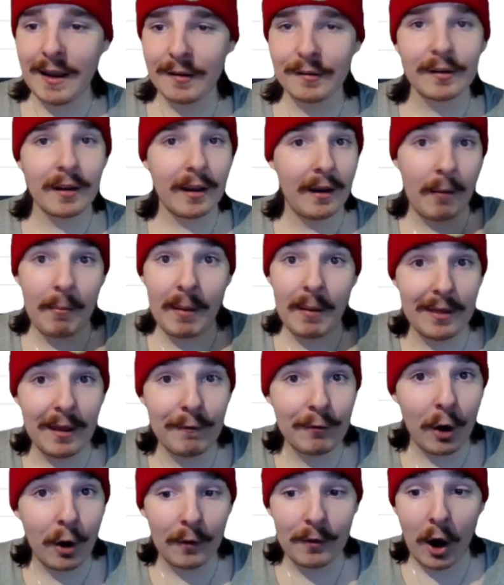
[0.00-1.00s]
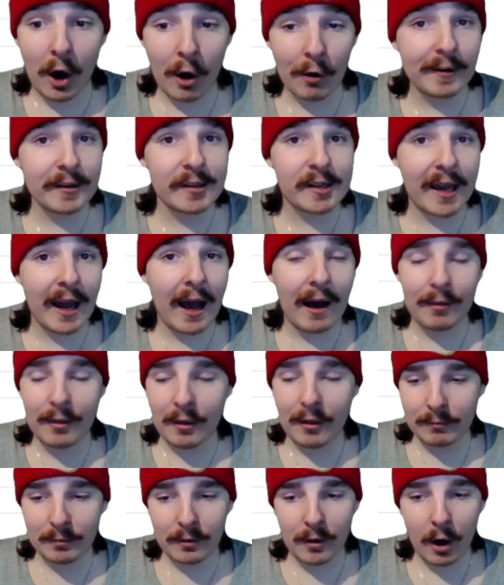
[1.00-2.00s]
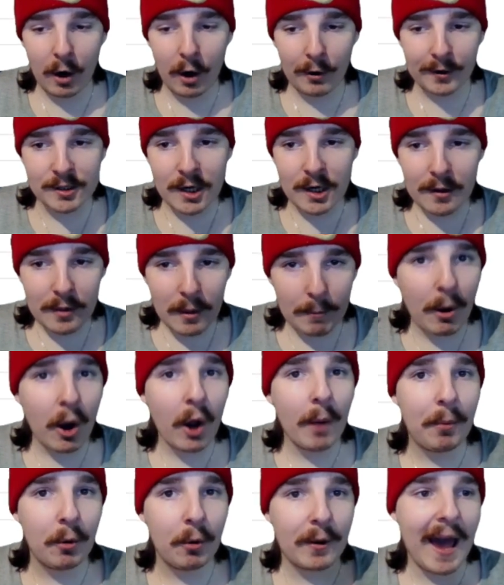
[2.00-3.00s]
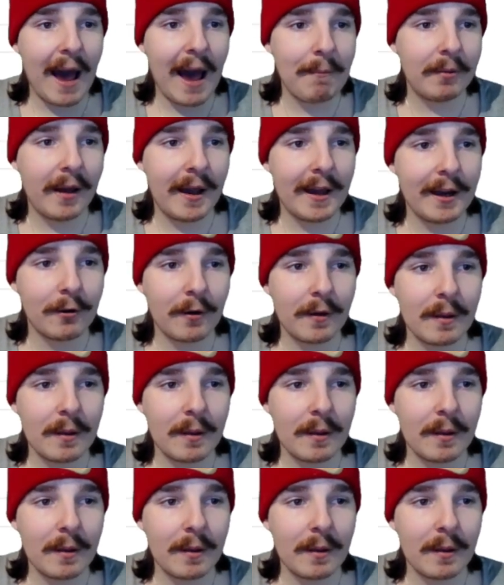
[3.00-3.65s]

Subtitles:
is... I mean, they've got the orange... The purple cap leader at the